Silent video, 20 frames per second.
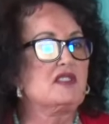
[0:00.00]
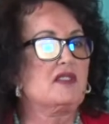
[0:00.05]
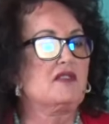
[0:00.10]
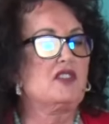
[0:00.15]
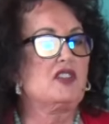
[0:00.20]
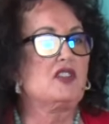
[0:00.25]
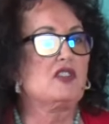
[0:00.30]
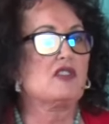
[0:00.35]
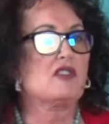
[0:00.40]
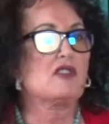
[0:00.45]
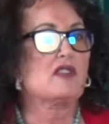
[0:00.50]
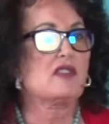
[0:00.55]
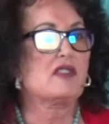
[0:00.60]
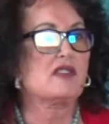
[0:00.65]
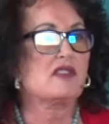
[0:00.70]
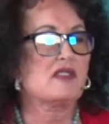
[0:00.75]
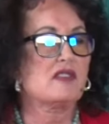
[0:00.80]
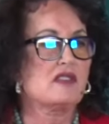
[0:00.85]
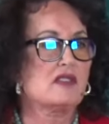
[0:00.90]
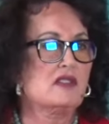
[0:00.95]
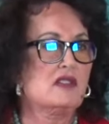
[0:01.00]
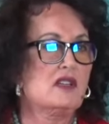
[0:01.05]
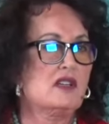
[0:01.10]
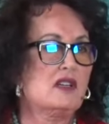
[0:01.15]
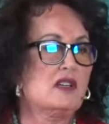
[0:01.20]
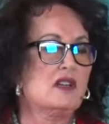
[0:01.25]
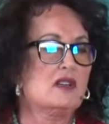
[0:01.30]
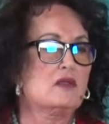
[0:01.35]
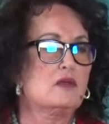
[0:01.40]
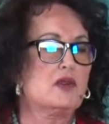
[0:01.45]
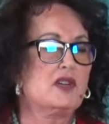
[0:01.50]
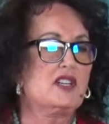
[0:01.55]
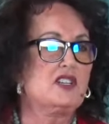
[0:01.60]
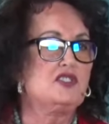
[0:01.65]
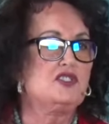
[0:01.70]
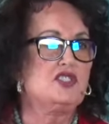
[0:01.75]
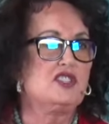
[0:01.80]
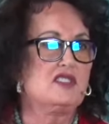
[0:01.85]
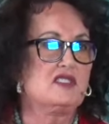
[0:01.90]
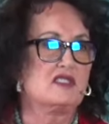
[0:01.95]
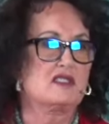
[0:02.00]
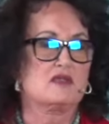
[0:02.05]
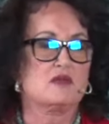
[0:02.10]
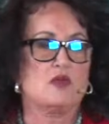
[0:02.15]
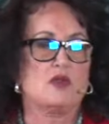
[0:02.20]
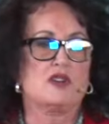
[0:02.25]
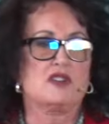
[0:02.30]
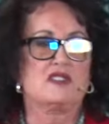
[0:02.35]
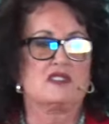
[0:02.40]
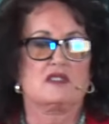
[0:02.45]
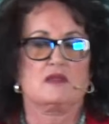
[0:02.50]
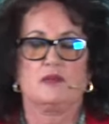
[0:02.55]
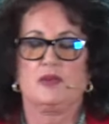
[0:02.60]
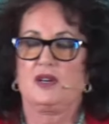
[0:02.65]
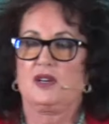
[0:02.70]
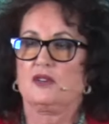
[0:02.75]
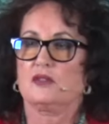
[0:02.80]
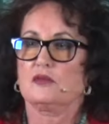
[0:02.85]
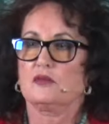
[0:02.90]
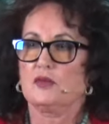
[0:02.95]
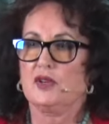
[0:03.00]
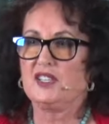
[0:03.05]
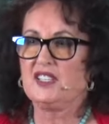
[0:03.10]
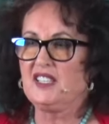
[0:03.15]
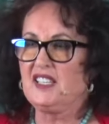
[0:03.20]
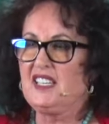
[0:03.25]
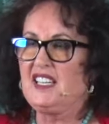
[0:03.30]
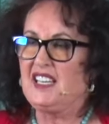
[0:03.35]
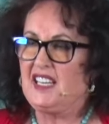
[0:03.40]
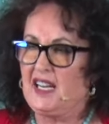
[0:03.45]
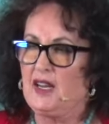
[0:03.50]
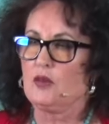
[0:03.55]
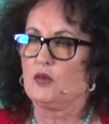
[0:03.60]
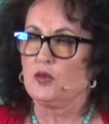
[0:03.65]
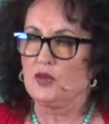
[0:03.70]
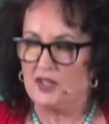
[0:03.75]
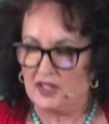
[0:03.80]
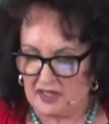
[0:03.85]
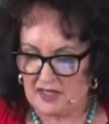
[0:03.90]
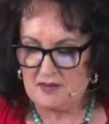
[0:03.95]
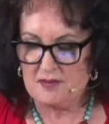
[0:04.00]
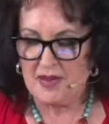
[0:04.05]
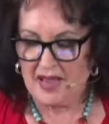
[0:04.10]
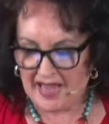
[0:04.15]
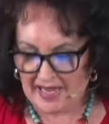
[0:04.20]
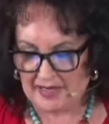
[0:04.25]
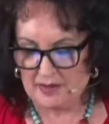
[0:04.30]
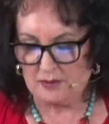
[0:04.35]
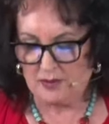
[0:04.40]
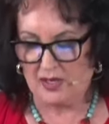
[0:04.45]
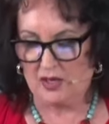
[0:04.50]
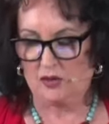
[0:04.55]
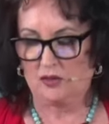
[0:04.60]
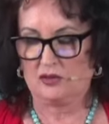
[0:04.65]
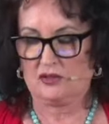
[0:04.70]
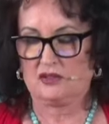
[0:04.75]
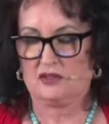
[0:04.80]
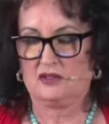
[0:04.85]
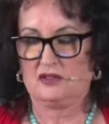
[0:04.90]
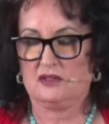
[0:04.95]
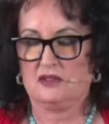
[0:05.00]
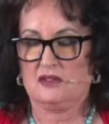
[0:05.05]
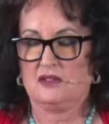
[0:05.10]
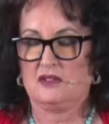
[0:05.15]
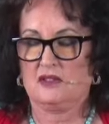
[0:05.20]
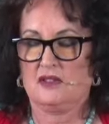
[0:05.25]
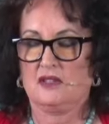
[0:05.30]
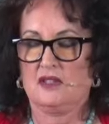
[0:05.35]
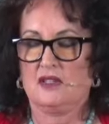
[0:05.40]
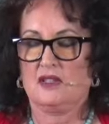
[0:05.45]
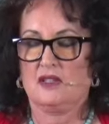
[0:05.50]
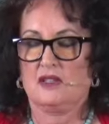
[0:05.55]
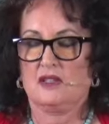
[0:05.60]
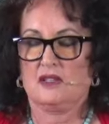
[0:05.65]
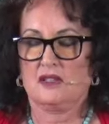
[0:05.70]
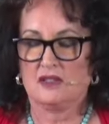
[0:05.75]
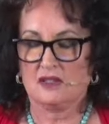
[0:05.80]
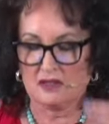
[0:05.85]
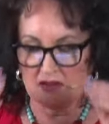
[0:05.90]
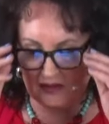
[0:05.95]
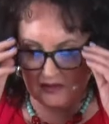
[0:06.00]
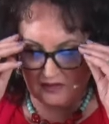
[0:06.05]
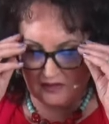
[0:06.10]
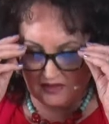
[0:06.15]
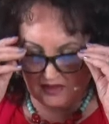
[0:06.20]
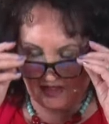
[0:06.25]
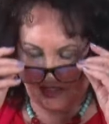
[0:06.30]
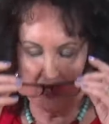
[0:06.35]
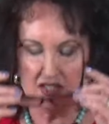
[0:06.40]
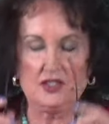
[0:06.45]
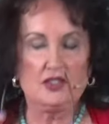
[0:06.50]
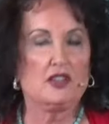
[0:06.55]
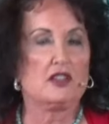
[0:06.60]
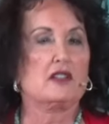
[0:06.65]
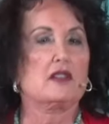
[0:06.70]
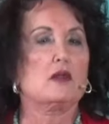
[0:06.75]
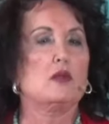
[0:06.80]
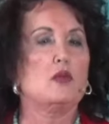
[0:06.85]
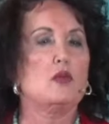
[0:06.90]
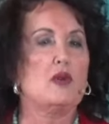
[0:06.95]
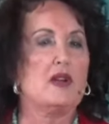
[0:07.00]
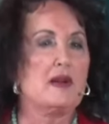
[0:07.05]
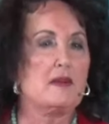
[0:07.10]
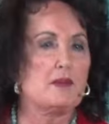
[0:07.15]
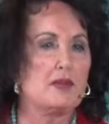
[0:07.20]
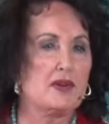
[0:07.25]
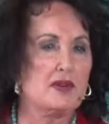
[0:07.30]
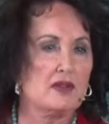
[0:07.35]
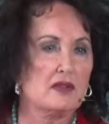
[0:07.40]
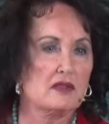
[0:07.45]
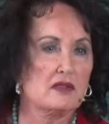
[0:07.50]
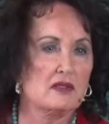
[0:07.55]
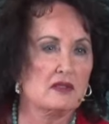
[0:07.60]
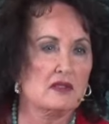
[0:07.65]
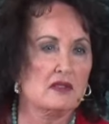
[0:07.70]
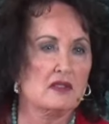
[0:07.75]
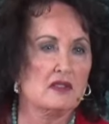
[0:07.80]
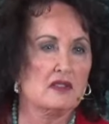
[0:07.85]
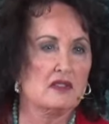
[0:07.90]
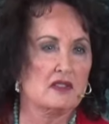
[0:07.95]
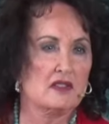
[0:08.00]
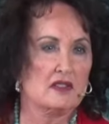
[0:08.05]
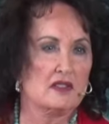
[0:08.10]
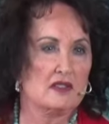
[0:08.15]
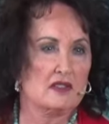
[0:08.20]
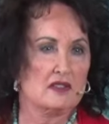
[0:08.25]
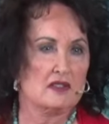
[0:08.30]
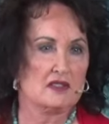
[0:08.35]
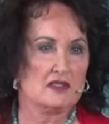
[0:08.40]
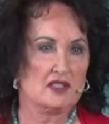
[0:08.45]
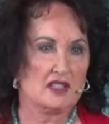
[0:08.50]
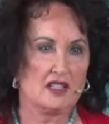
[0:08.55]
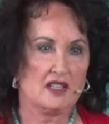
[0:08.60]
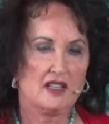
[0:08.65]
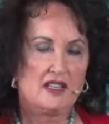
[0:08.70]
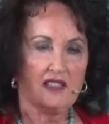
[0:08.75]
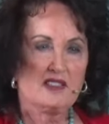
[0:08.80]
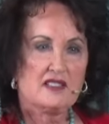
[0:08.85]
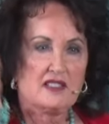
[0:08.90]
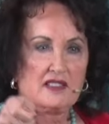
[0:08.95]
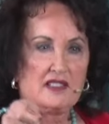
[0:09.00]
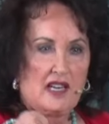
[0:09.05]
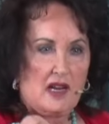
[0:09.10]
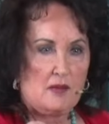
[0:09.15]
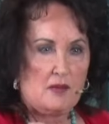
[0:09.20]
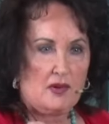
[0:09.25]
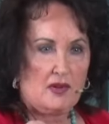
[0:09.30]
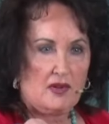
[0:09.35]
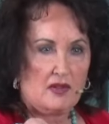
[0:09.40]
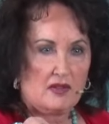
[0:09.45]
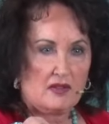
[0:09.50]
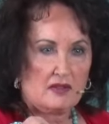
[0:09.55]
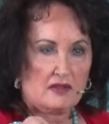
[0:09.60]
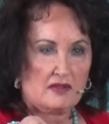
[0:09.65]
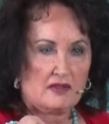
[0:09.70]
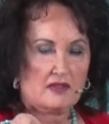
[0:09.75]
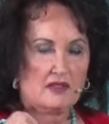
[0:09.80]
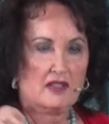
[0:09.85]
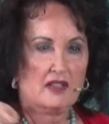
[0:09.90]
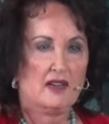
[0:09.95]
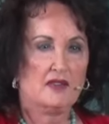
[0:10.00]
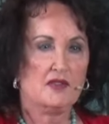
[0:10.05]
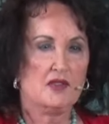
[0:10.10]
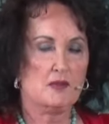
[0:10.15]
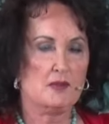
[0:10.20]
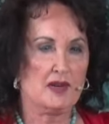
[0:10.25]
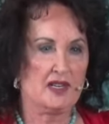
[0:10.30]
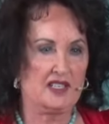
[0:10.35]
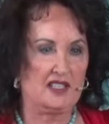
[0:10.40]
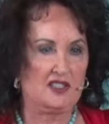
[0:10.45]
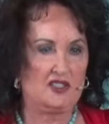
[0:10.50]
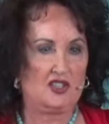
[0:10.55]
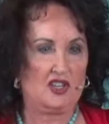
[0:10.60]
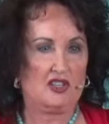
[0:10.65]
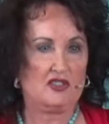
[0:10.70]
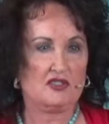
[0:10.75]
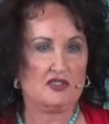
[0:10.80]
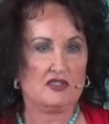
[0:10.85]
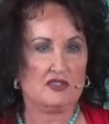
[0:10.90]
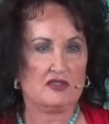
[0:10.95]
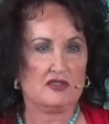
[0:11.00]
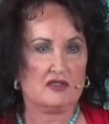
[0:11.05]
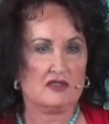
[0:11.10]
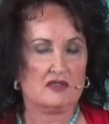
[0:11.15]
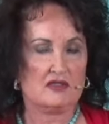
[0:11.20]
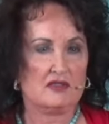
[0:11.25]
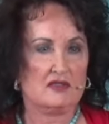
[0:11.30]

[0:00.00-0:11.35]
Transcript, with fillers: of the earth, what did Jesus warn us about? What did he get really mad about? He took the whip to cleanse the temple of the money changers.